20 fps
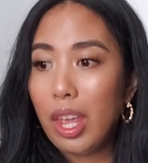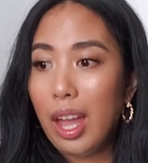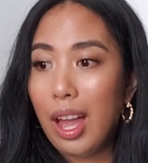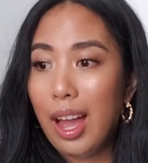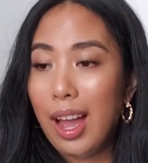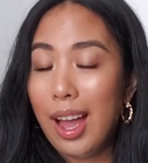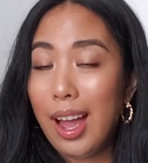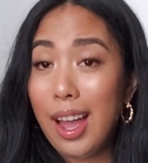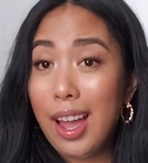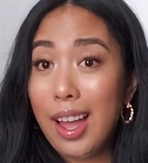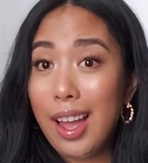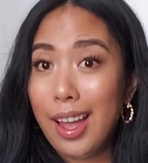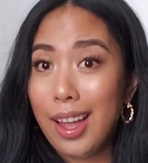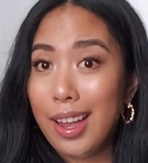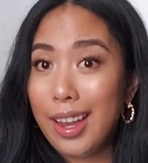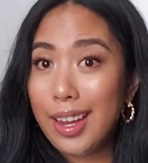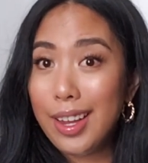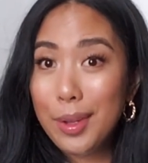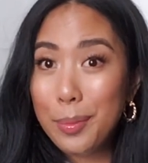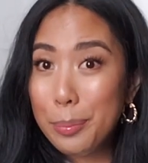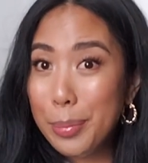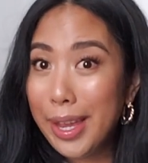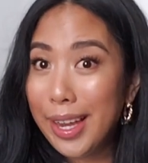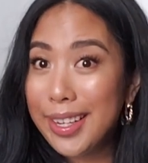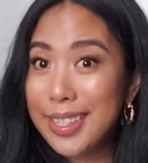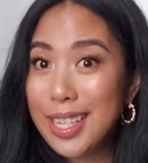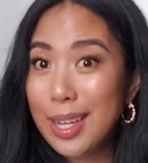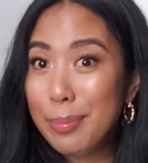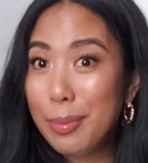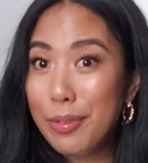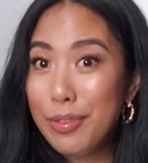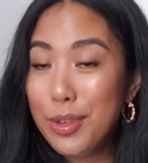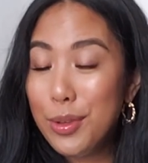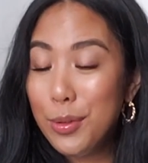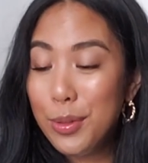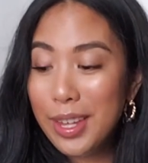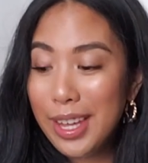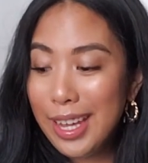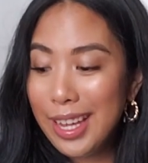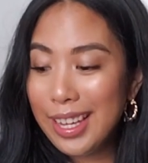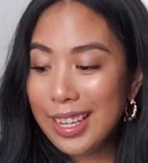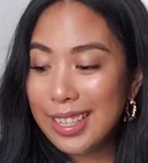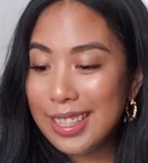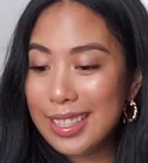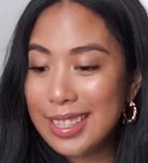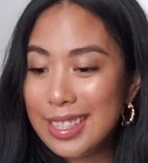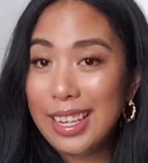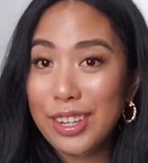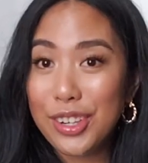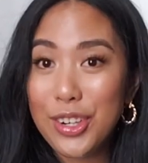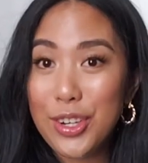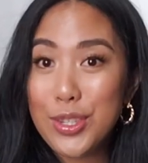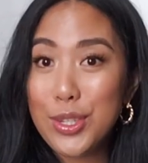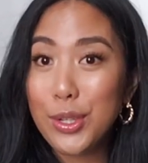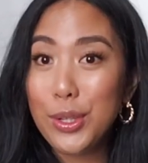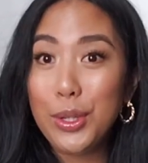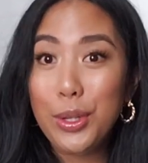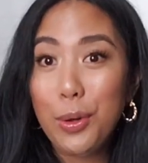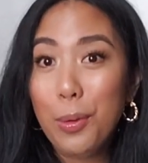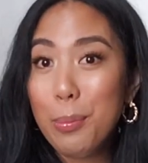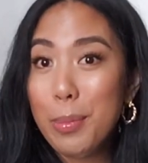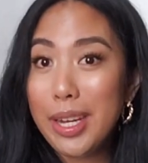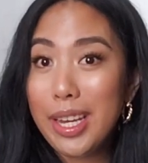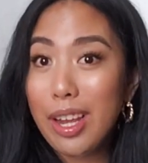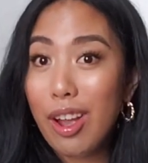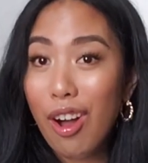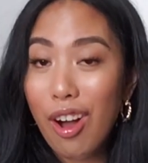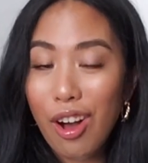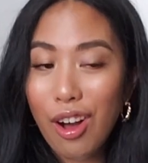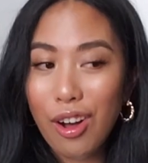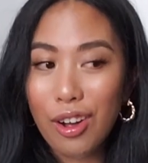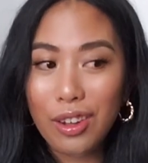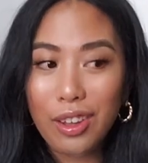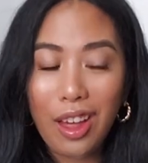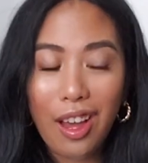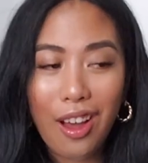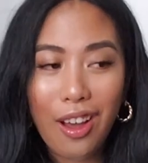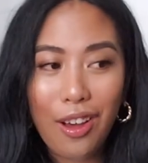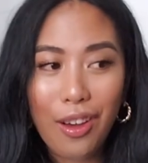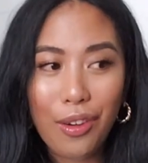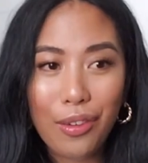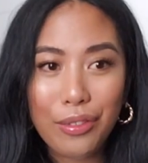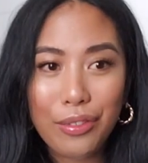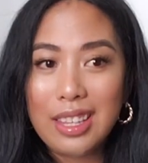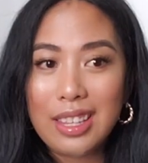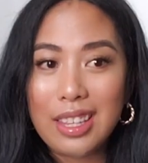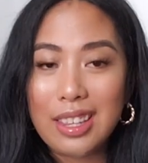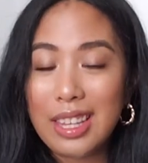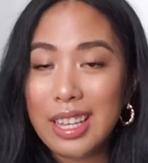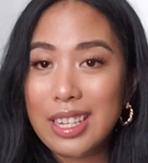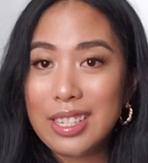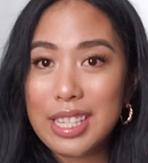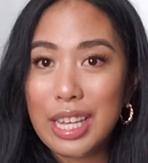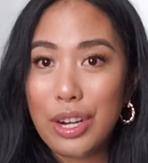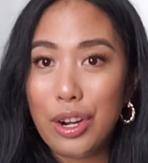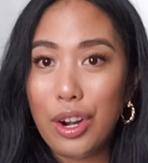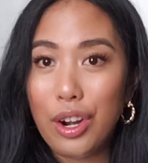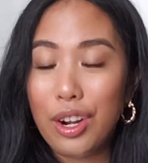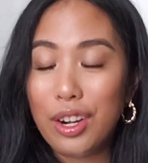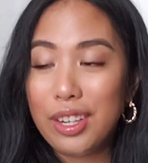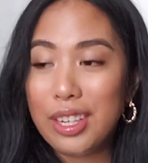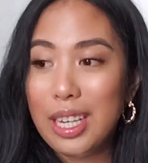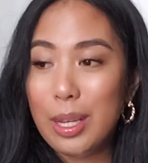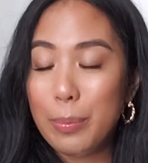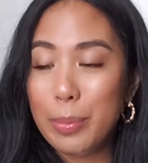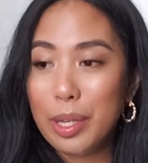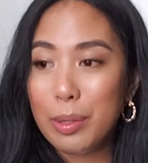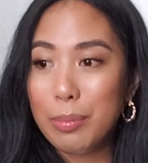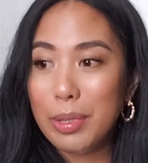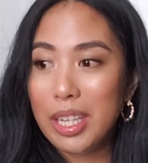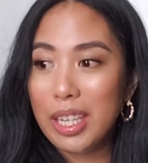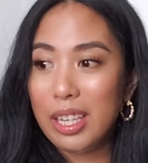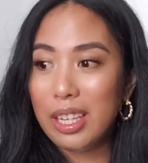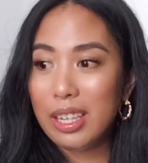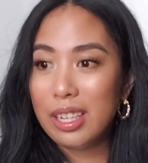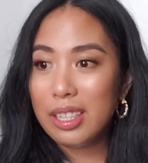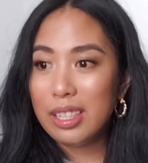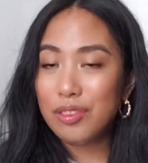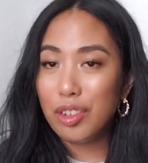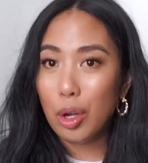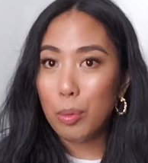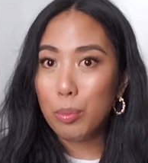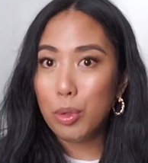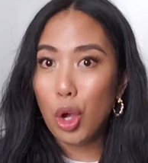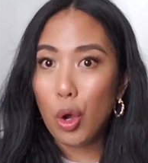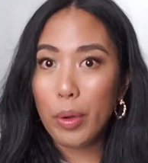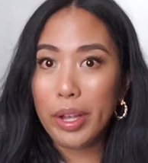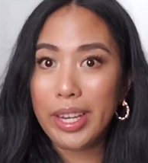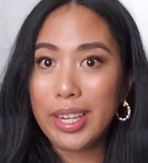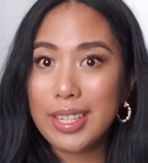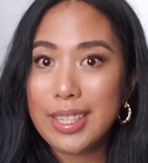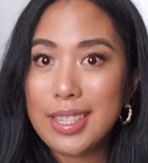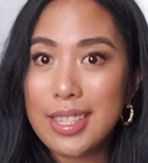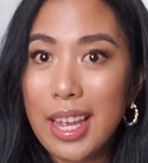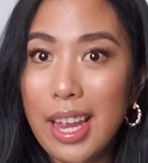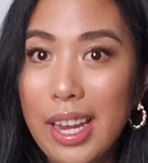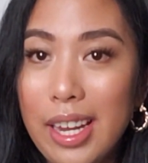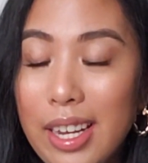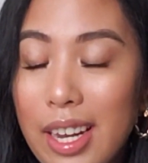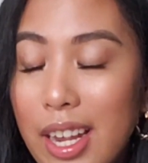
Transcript: I picked up a few things. Here's a little mini haul of the things that are keeping me from going insane.